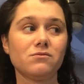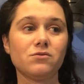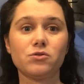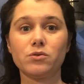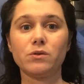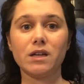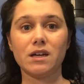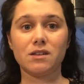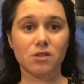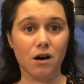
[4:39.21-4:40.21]
truly
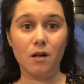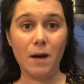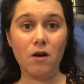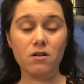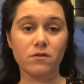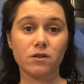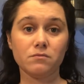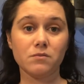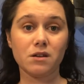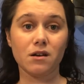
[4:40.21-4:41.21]
is all-powerful,
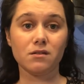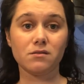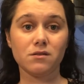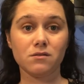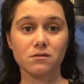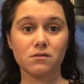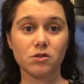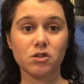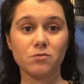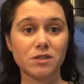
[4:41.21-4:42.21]
because the
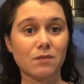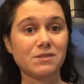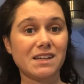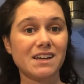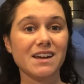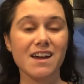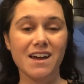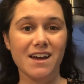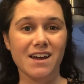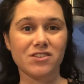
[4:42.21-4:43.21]
tomb was empty
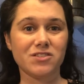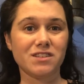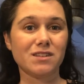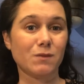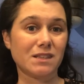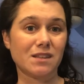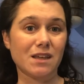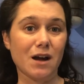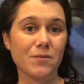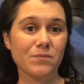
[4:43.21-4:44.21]
and Jesus wasn't
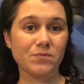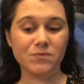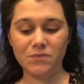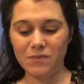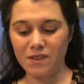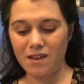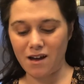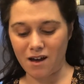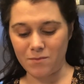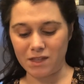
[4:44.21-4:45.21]
there.
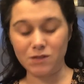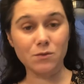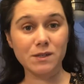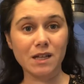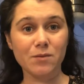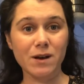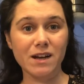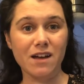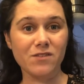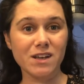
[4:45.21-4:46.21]
And that's what we celebrate
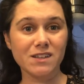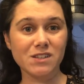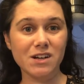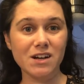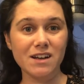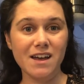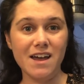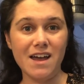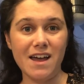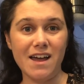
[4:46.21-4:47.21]
every Easter.
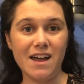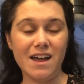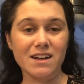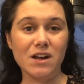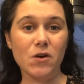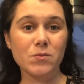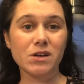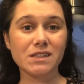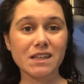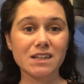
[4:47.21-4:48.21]
And I hope you
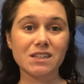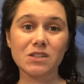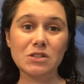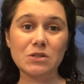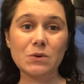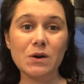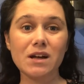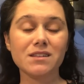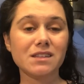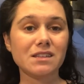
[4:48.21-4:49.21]
guys liked this
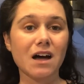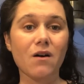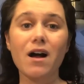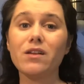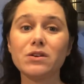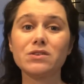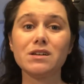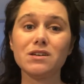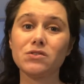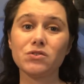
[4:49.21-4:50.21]
story. This is how I learned
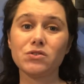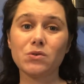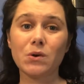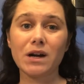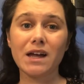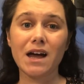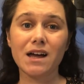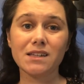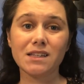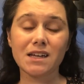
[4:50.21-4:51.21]
the Easter story
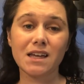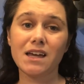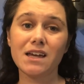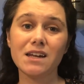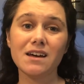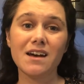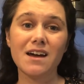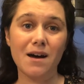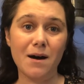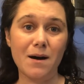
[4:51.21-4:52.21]
as a kid.
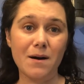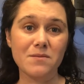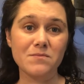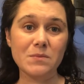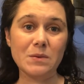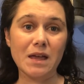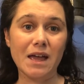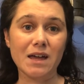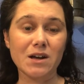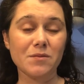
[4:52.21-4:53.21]

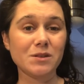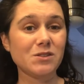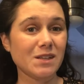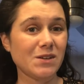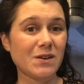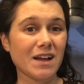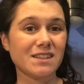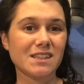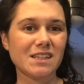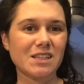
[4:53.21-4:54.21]
And I'll miss seeing you guys
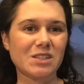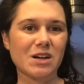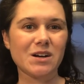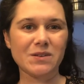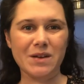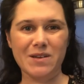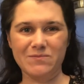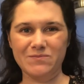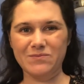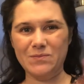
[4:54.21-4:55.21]
this Easter. Okay,
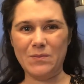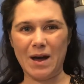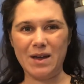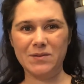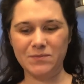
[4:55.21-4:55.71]
bye.